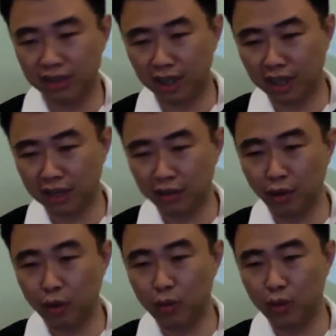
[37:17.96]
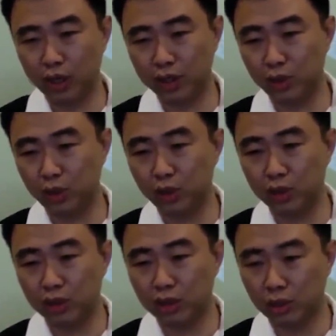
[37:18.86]
Another 4 more days to go.
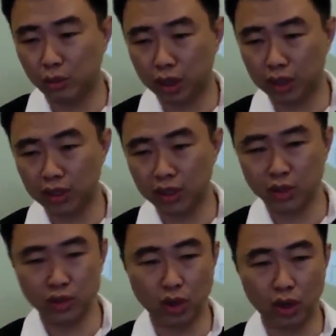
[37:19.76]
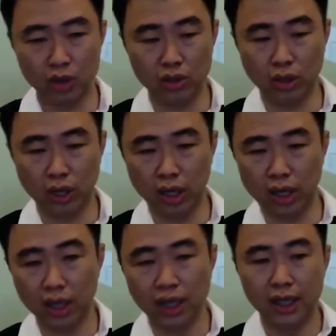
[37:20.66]
What is in store?
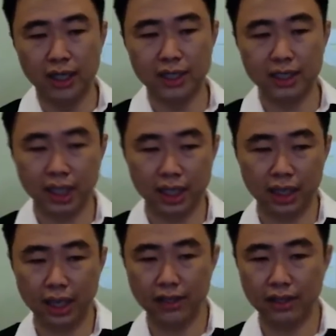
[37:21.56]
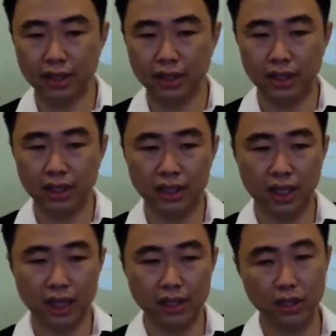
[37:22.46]
So snake next year
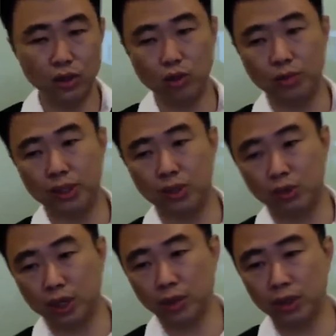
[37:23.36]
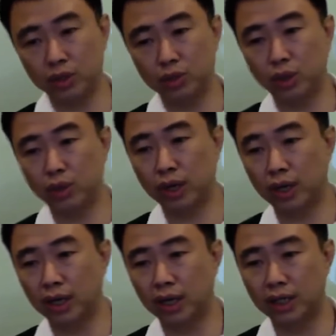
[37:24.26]
is lesser consumer. So that one
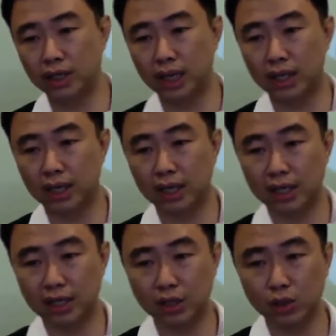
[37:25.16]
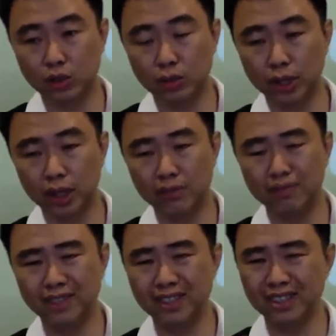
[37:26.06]
is lesser
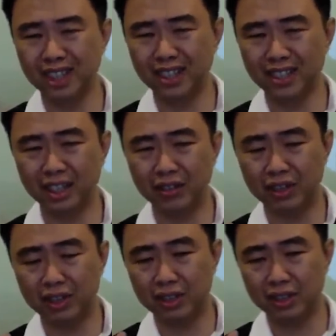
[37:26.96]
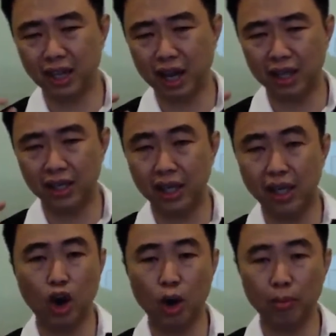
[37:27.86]
consumer. The snake itself, the star that
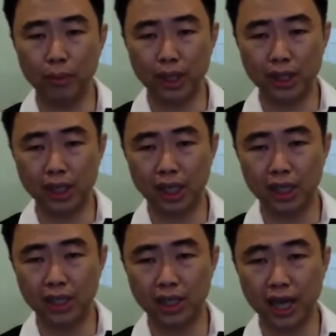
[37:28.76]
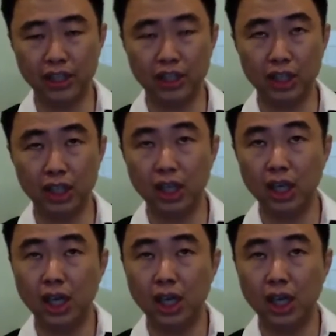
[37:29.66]
accompanies snake is actually,